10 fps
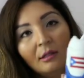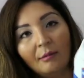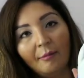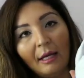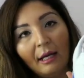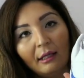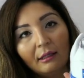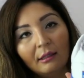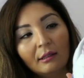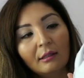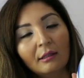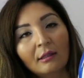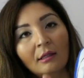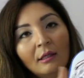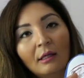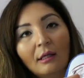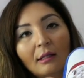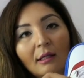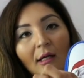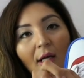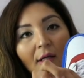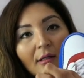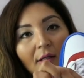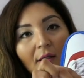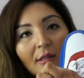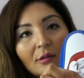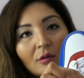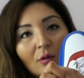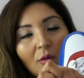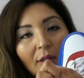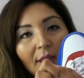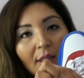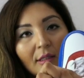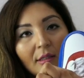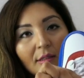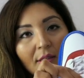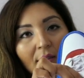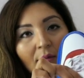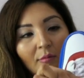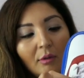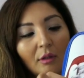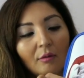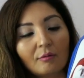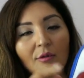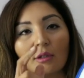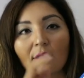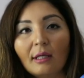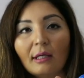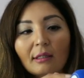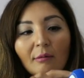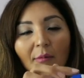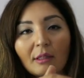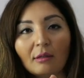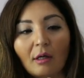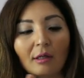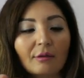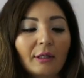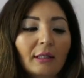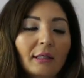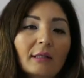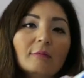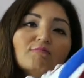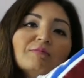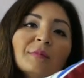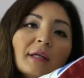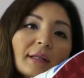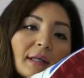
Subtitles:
the back, and the insole is blue, just like the mudguard right here, and